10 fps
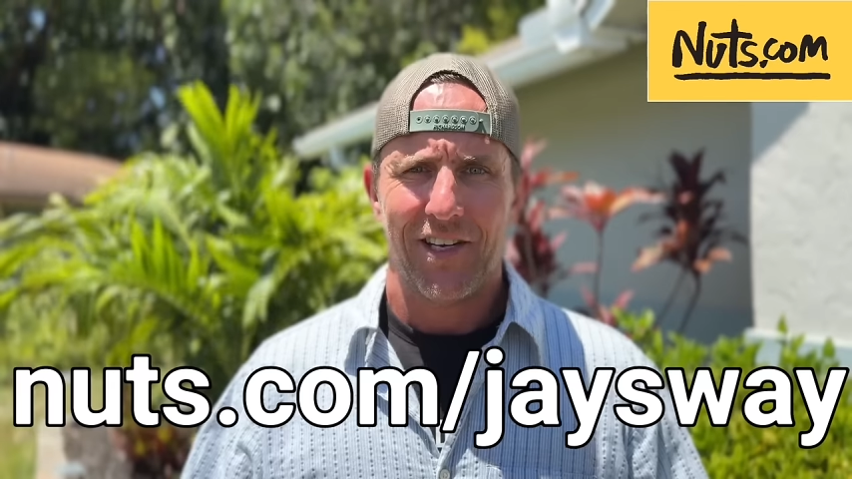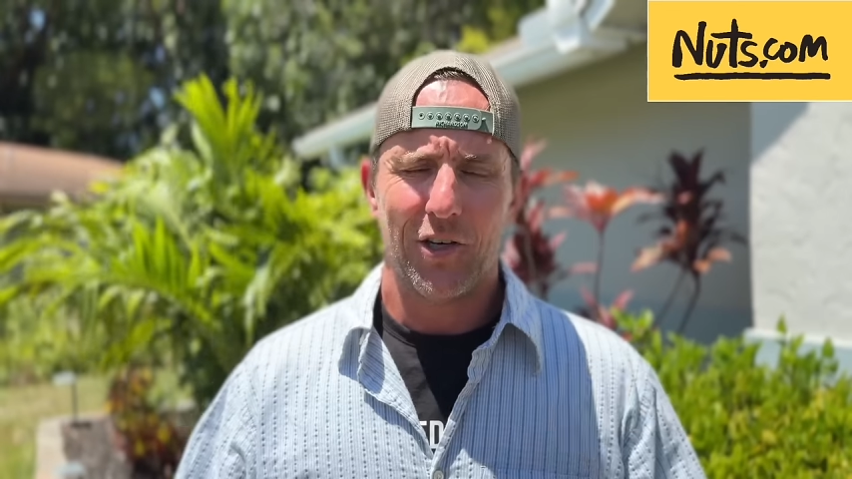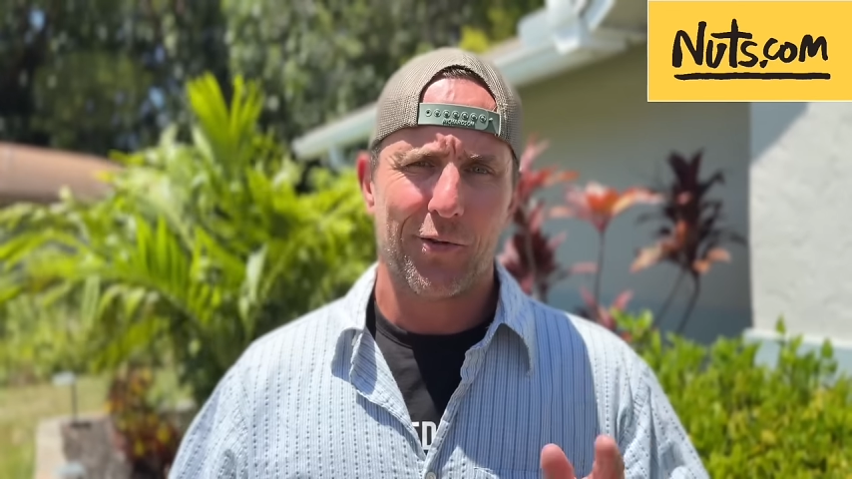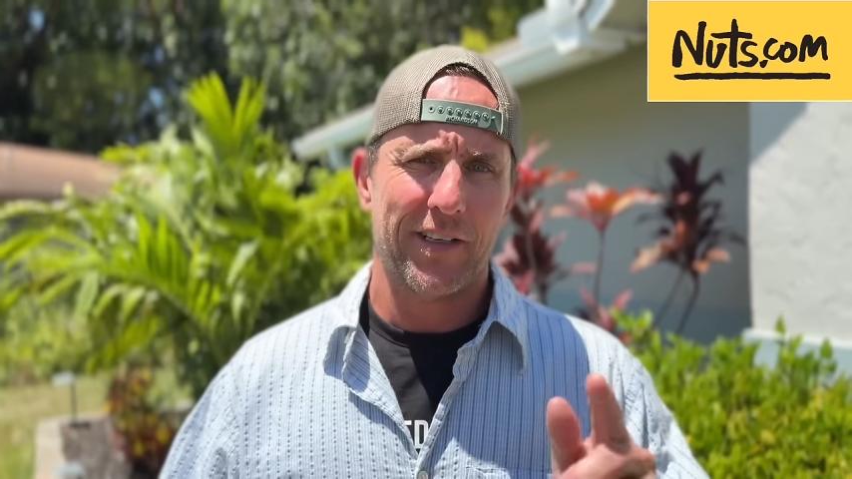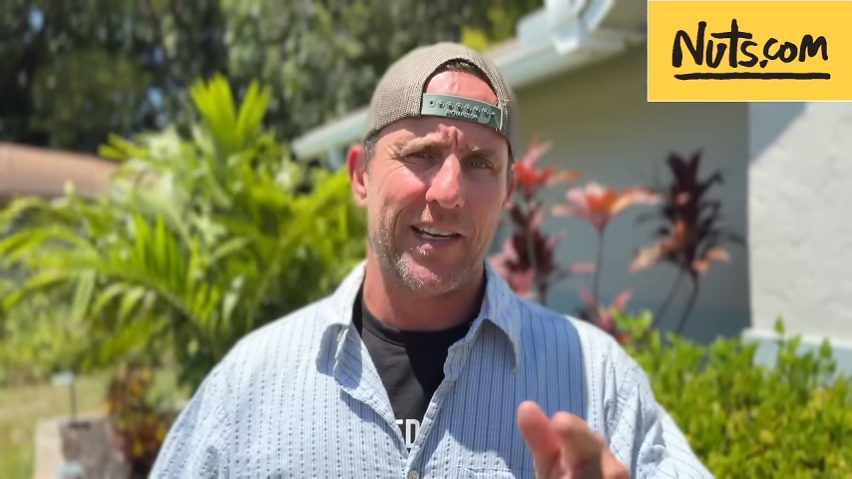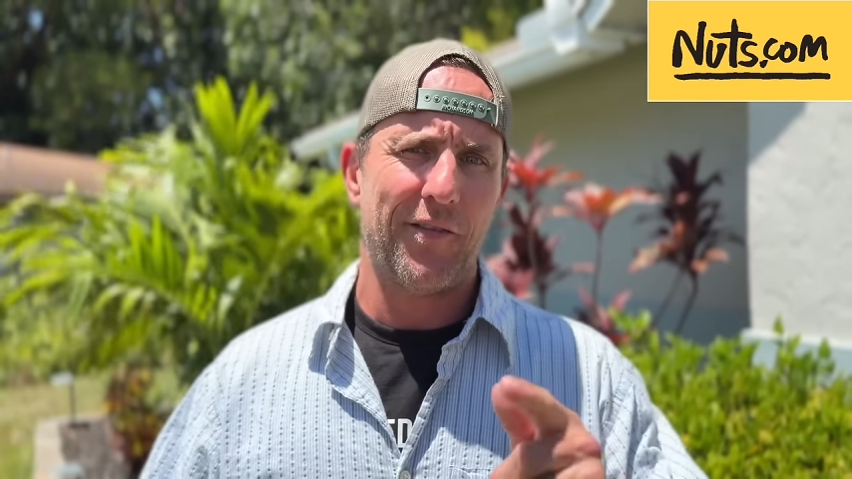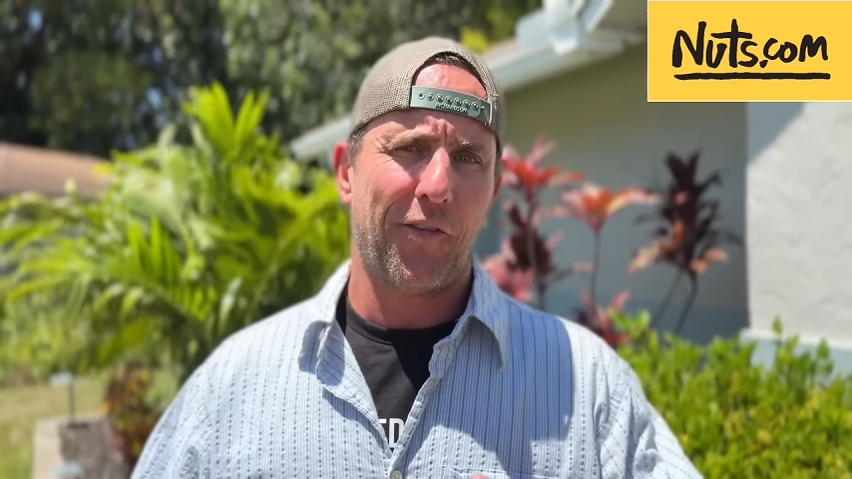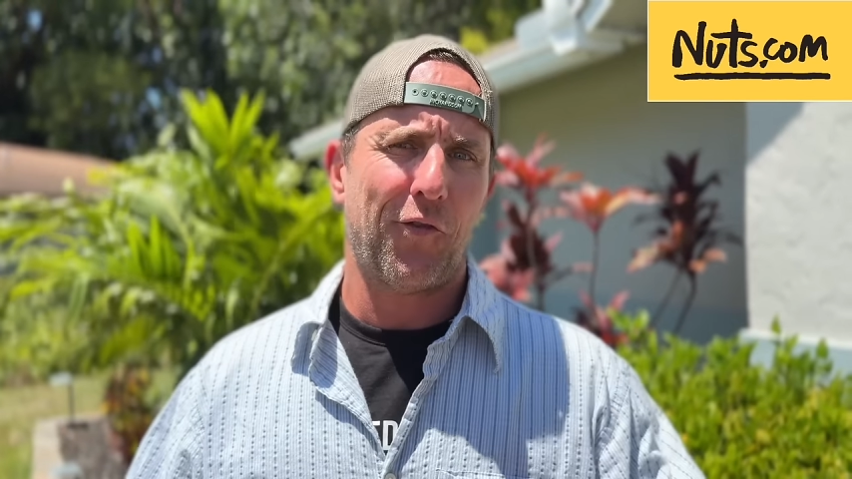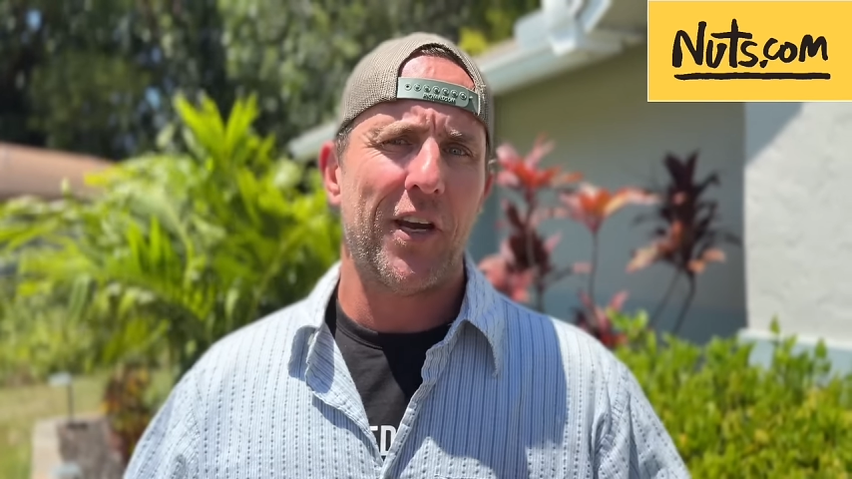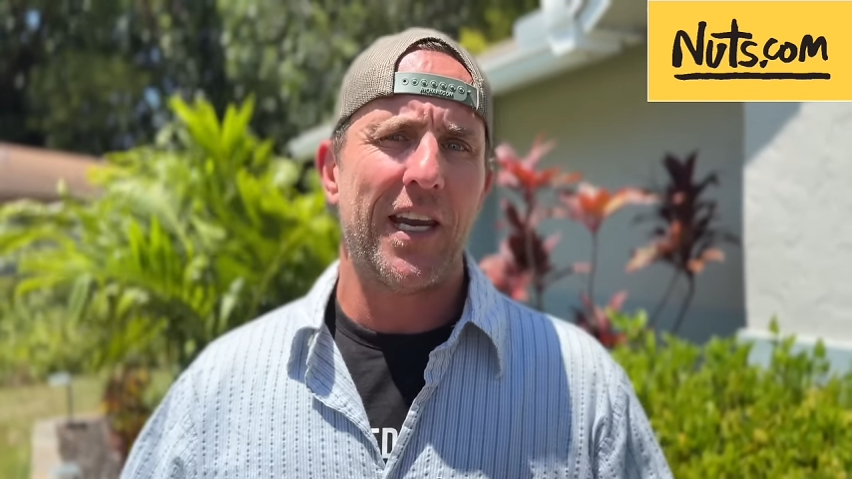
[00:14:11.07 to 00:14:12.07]
You'll receive a
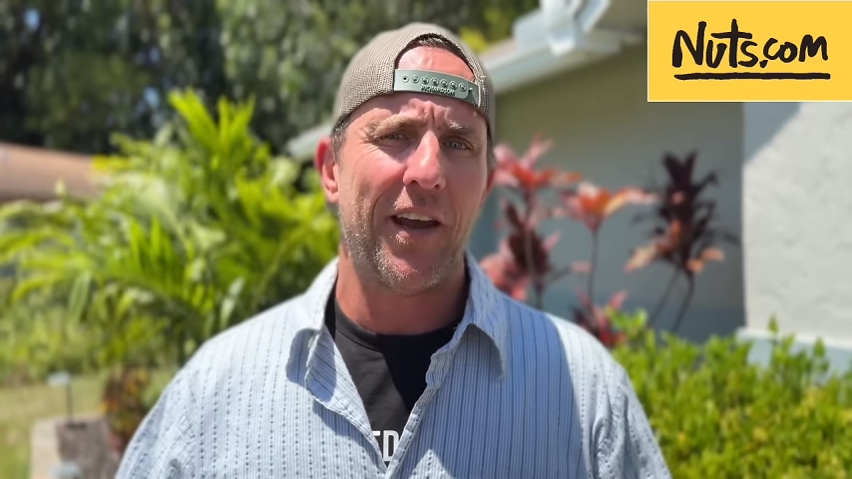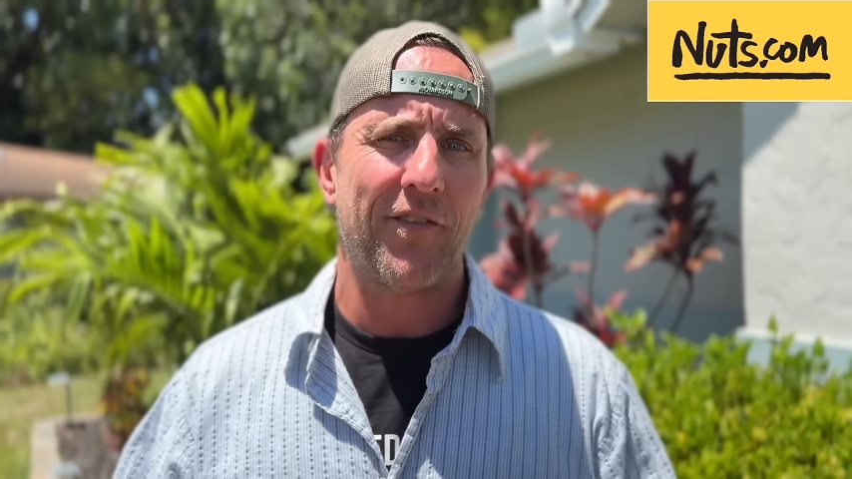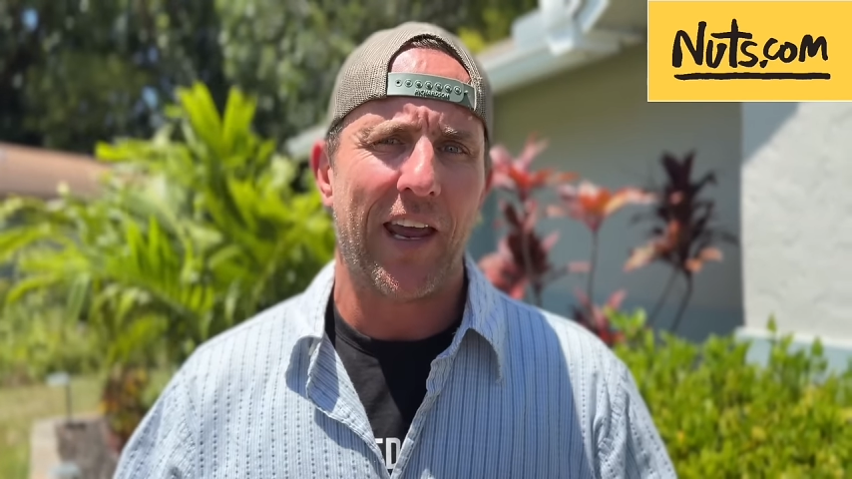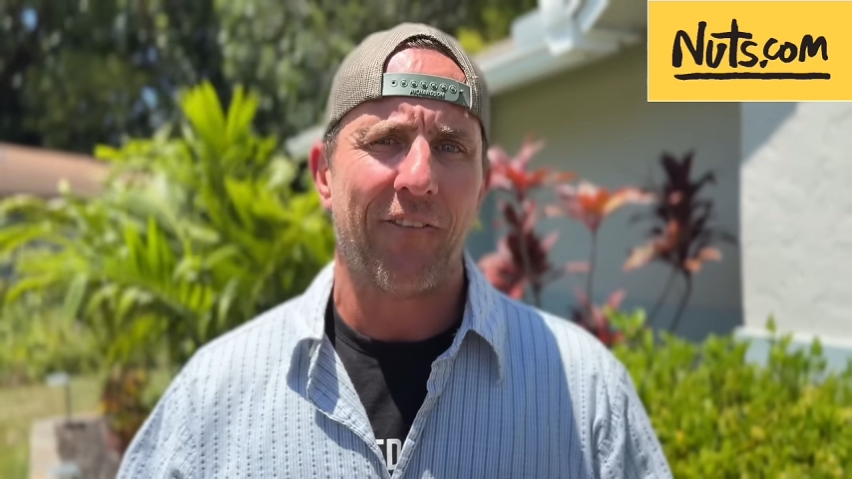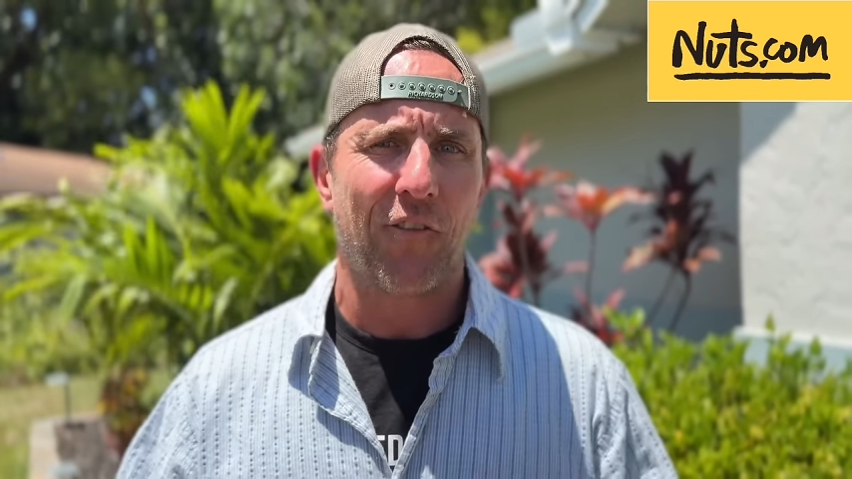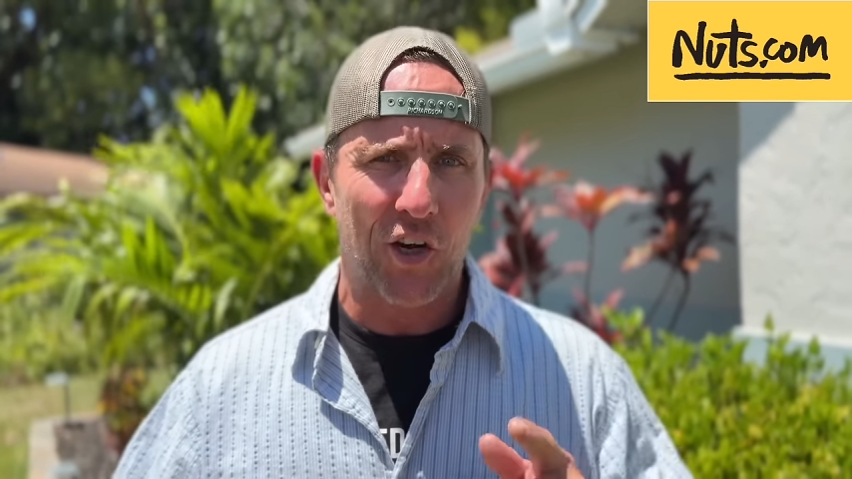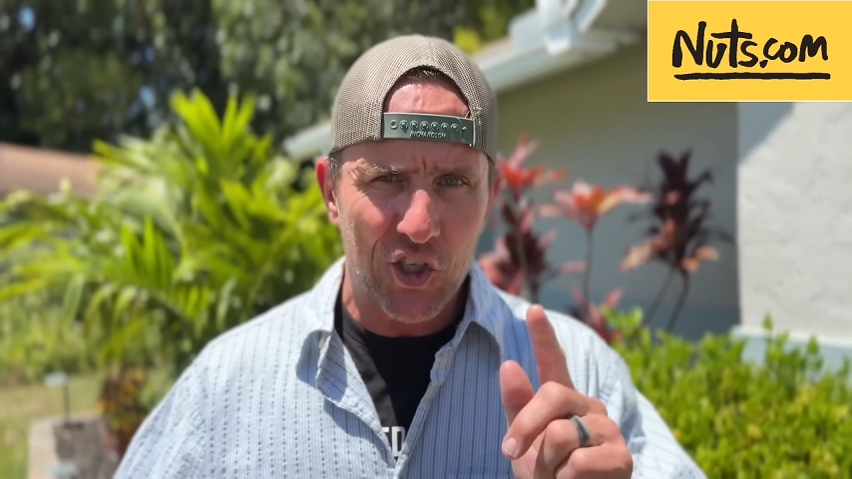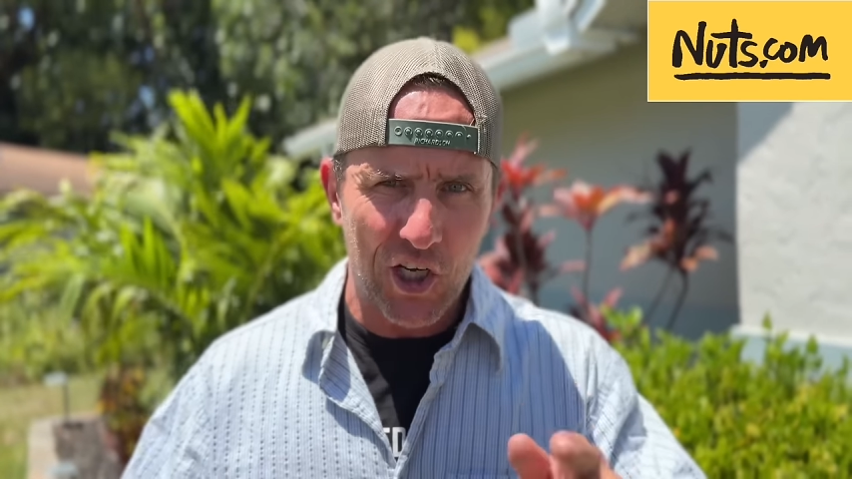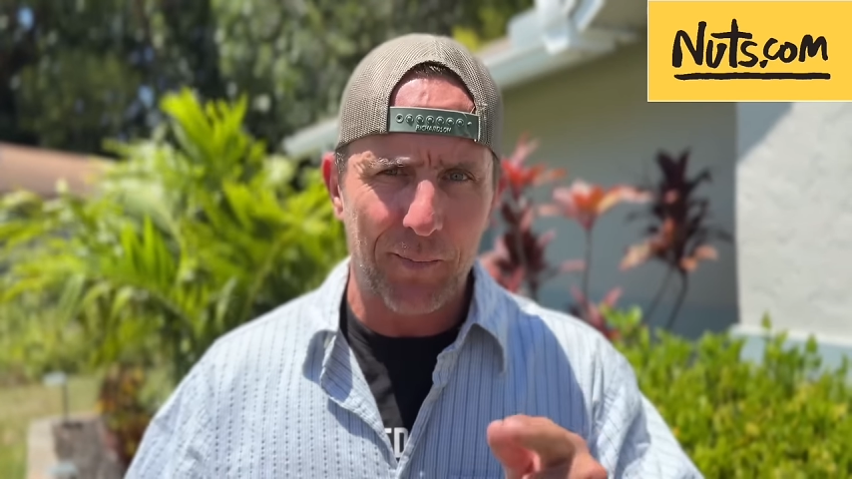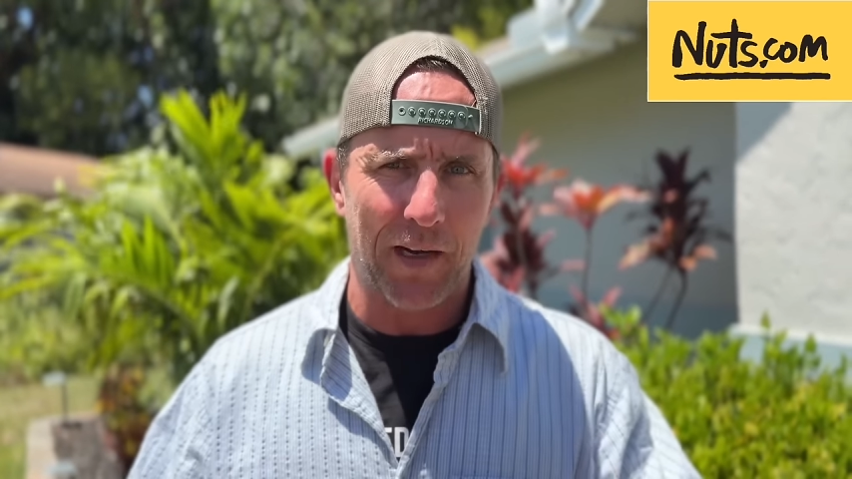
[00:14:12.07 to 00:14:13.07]
free gift and free
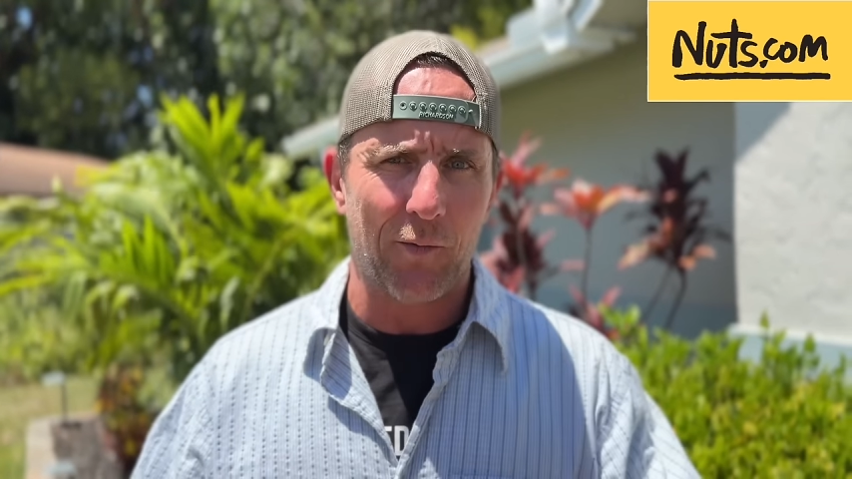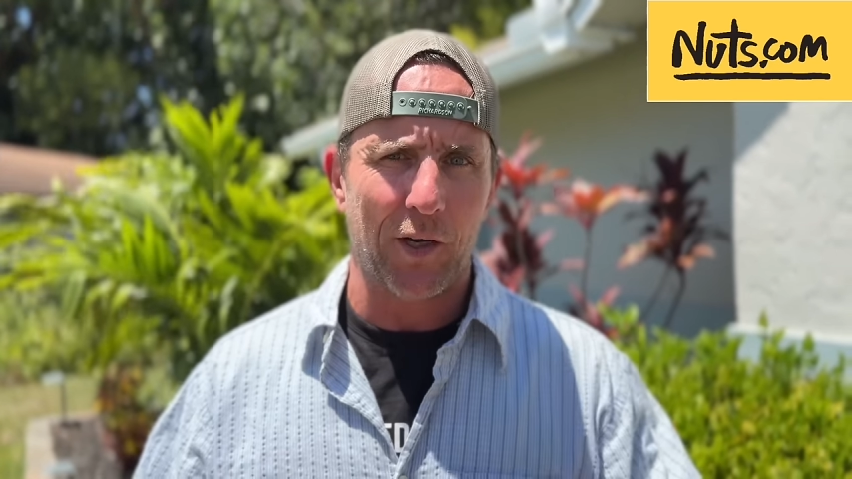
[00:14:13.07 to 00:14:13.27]
shipping